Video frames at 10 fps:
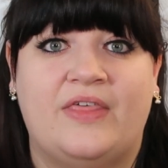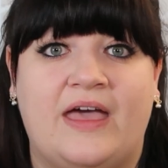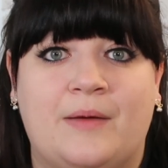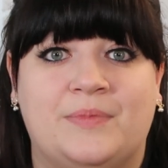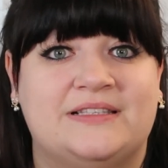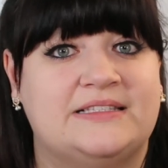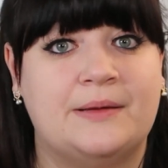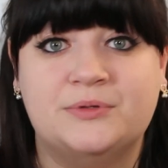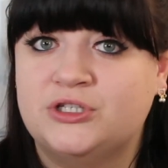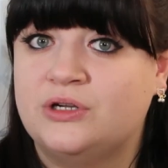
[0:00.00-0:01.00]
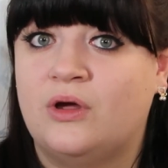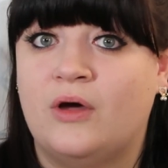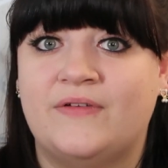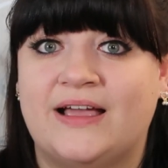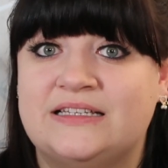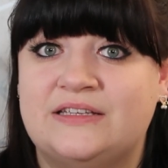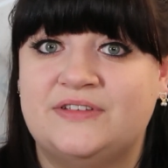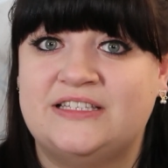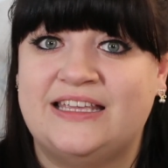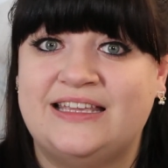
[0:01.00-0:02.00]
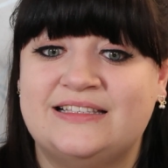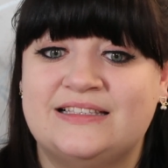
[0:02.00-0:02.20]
their perception of activities,